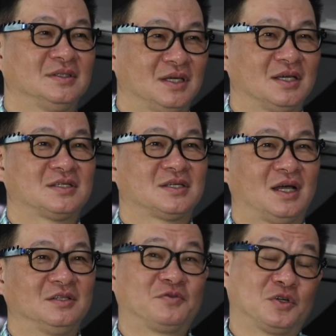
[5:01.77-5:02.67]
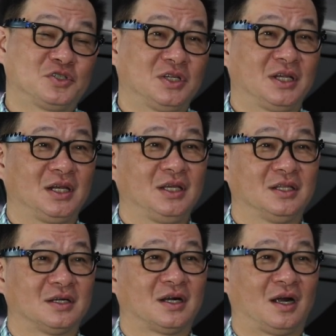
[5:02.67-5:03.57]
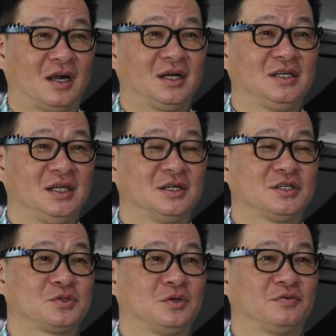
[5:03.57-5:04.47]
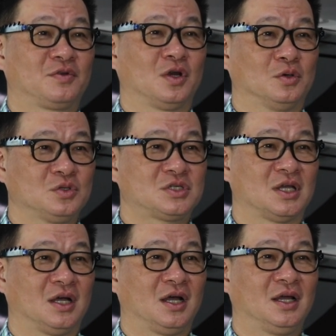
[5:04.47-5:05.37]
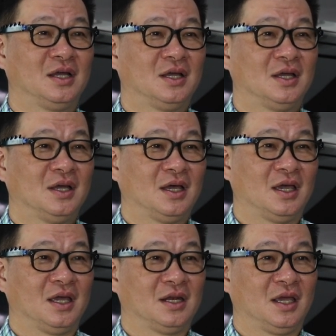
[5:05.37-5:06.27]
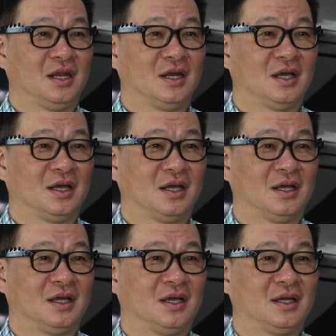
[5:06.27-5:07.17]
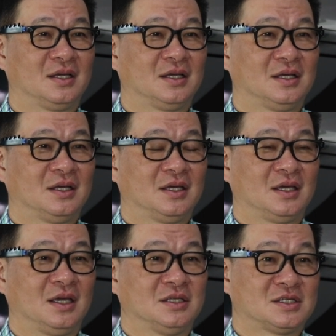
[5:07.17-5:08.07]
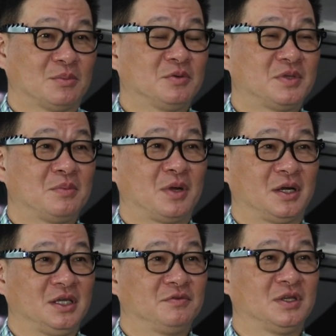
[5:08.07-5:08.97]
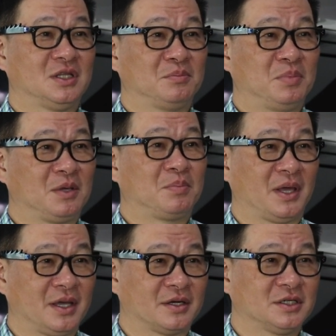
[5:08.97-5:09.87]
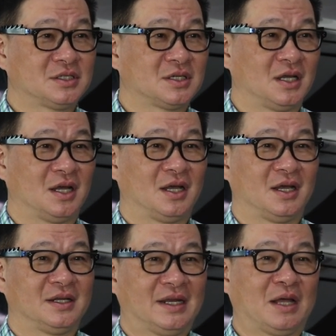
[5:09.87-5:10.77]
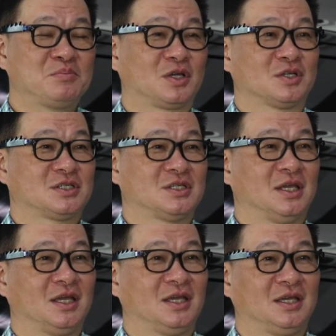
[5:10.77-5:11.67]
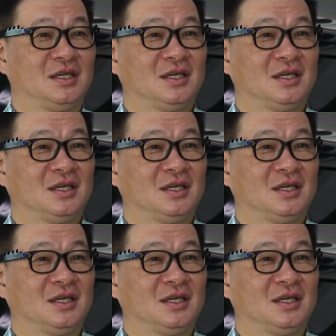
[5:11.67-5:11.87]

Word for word: Yes, unfortunately, there are dealers who have closed, uh, and and uh, and some of them are even the big players, uh, not because they